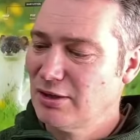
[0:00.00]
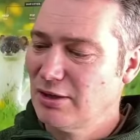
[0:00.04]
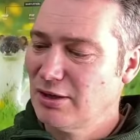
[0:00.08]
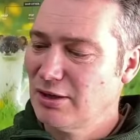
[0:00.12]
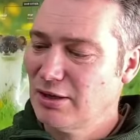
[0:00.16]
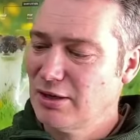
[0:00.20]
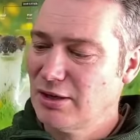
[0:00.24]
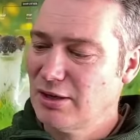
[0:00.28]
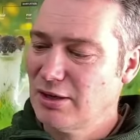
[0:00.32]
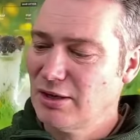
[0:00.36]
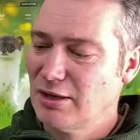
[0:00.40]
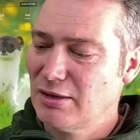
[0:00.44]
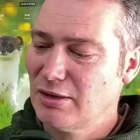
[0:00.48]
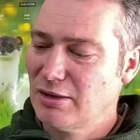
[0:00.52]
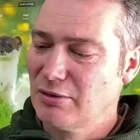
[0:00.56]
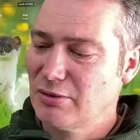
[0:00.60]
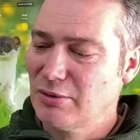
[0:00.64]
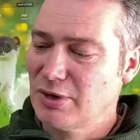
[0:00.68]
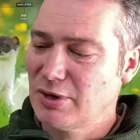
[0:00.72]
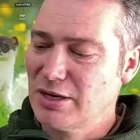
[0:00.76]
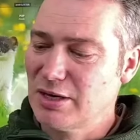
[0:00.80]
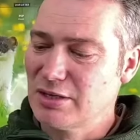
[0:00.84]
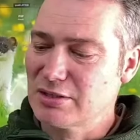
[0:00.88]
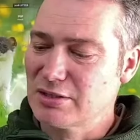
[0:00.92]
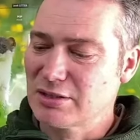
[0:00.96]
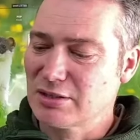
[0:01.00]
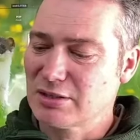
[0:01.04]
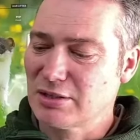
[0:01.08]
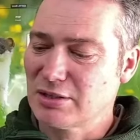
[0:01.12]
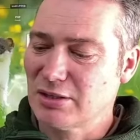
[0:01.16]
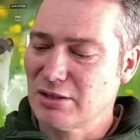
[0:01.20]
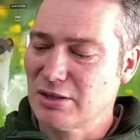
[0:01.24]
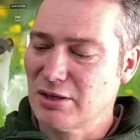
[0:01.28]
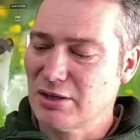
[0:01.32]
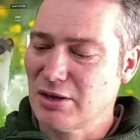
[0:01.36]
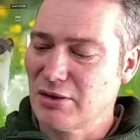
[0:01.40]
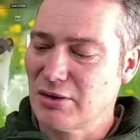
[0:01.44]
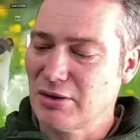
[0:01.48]
The
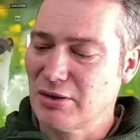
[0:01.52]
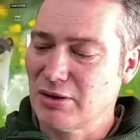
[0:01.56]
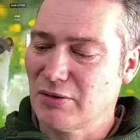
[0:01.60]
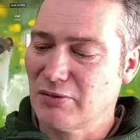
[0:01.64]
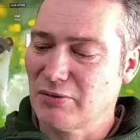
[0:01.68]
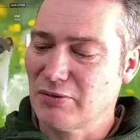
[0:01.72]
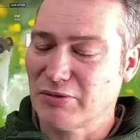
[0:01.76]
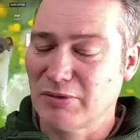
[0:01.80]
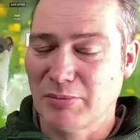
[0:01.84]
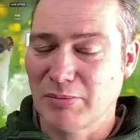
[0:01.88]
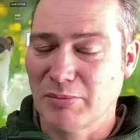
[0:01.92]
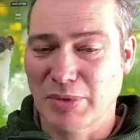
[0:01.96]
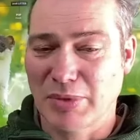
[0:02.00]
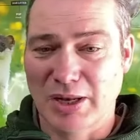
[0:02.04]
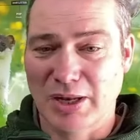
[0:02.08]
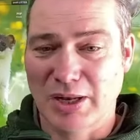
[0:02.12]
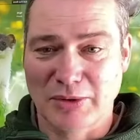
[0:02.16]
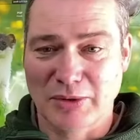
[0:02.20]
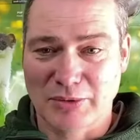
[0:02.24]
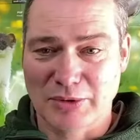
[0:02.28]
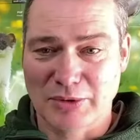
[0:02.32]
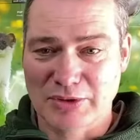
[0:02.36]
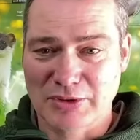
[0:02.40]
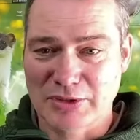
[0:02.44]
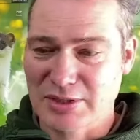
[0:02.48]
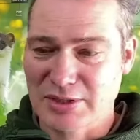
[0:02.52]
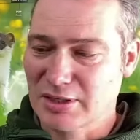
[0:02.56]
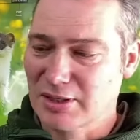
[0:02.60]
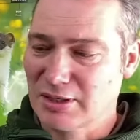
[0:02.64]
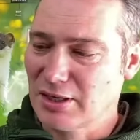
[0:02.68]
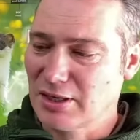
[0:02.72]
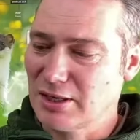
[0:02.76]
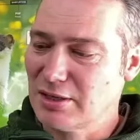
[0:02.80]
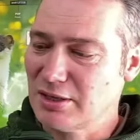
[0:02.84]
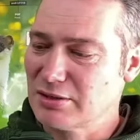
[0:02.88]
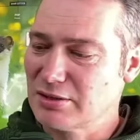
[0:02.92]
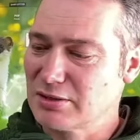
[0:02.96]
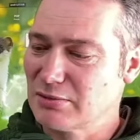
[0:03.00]
waste, they often pellet once a
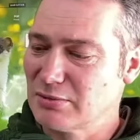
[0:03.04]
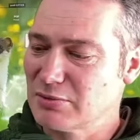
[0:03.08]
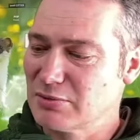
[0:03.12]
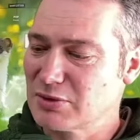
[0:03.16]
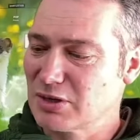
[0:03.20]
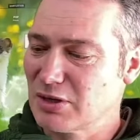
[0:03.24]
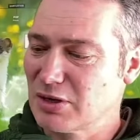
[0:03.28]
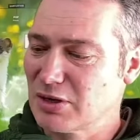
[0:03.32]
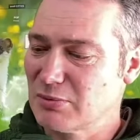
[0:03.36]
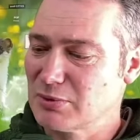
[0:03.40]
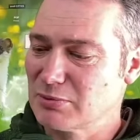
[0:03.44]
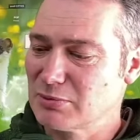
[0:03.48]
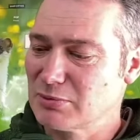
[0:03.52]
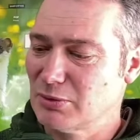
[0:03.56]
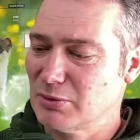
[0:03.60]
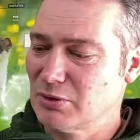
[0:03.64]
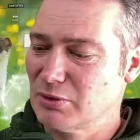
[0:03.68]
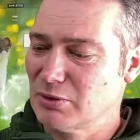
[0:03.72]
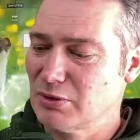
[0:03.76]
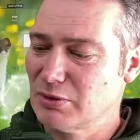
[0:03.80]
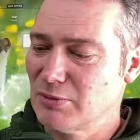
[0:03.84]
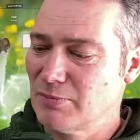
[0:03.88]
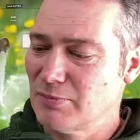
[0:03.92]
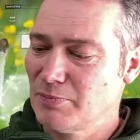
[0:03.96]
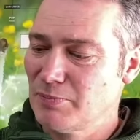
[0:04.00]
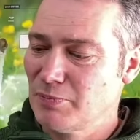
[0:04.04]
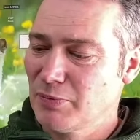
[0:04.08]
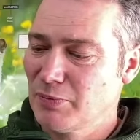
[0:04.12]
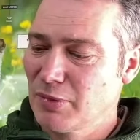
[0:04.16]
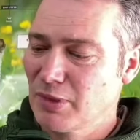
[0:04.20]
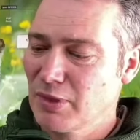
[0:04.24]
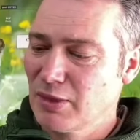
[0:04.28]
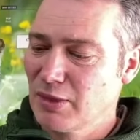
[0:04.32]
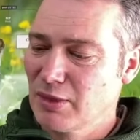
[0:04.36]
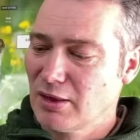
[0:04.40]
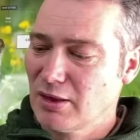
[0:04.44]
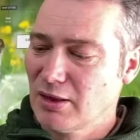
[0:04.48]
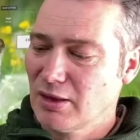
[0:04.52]
day, sometimes more,
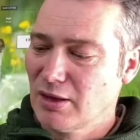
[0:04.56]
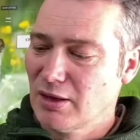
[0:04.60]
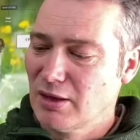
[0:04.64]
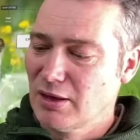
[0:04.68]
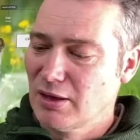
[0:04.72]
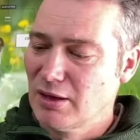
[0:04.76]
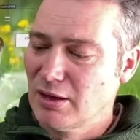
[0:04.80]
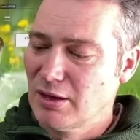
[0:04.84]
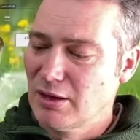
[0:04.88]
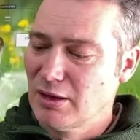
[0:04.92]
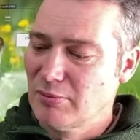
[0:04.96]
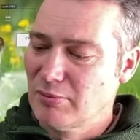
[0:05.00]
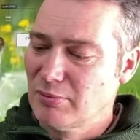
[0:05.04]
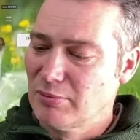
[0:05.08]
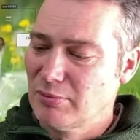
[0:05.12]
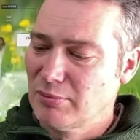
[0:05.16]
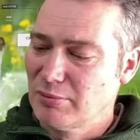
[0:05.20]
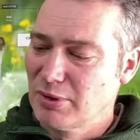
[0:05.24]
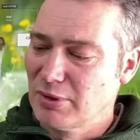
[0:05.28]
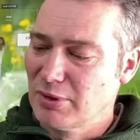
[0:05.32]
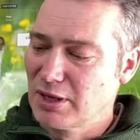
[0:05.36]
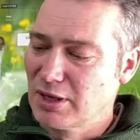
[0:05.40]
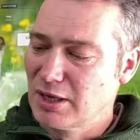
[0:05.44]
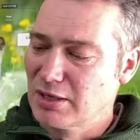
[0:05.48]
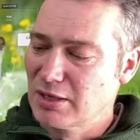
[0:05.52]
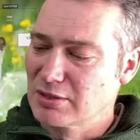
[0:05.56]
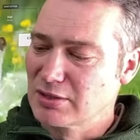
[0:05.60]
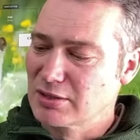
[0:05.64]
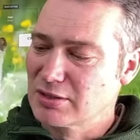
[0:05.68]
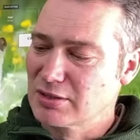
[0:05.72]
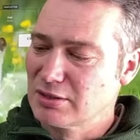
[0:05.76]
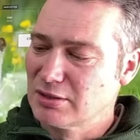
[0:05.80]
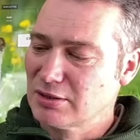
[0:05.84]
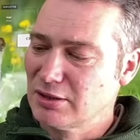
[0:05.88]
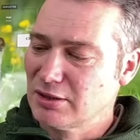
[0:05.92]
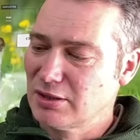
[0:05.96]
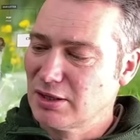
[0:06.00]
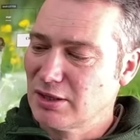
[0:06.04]
but
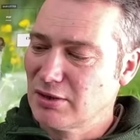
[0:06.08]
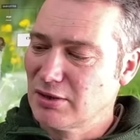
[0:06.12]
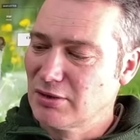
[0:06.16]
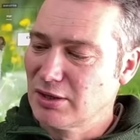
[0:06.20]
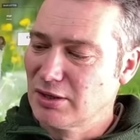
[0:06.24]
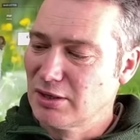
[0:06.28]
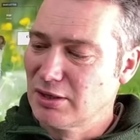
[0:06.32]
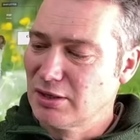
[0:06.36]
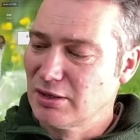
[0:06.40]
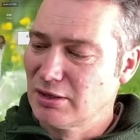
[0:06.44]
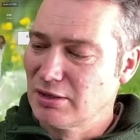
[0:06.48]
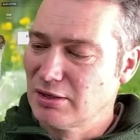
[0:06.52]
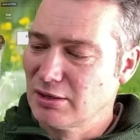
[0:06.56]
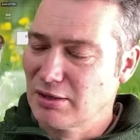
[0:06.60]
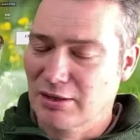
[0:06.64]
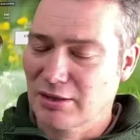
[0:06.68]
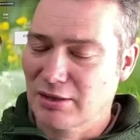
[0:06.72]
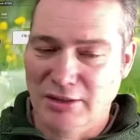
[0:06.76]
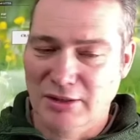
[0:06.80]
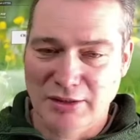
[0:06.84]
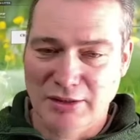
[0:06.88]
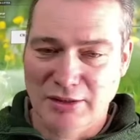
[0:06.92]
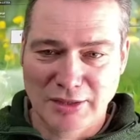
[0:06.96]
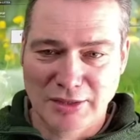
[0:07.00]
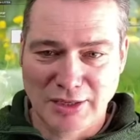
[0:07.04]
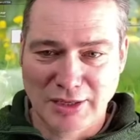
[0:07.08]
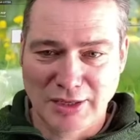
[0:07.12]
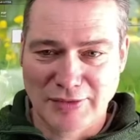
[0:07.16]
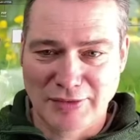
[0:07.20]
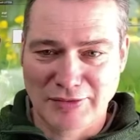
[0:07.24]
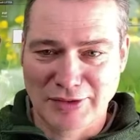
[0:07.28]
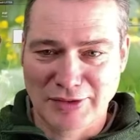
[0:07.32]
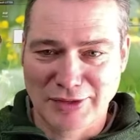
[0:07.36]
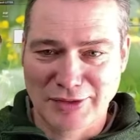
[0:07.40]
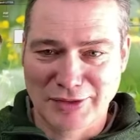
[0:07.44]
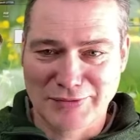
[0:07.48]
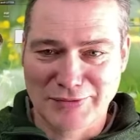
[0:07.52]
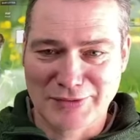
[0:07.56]
that's the
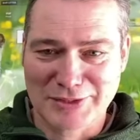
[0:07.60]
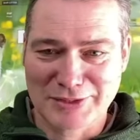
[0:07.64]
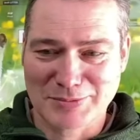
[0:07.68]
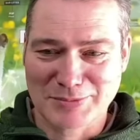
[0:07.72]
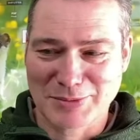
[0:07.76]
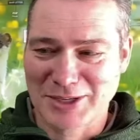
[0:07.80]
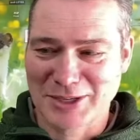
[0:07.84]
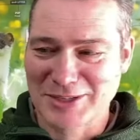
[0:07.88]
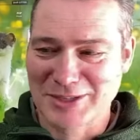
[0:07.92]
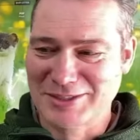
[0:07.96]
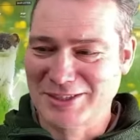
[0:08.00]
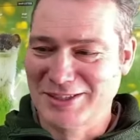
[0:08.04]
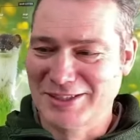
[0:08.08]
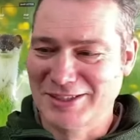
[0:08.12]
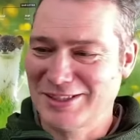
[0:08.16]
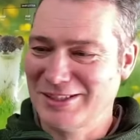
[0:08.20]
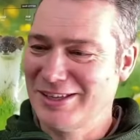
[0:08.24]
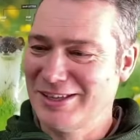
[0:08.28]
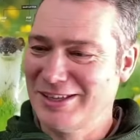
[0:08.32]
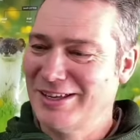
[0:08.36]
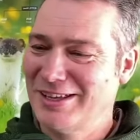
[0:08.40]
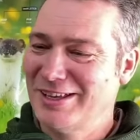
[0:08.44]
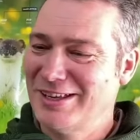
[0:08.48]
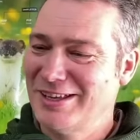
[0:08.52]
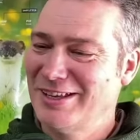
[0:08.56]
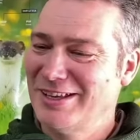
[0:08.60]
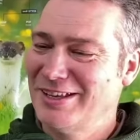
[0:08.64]
leftovers basically.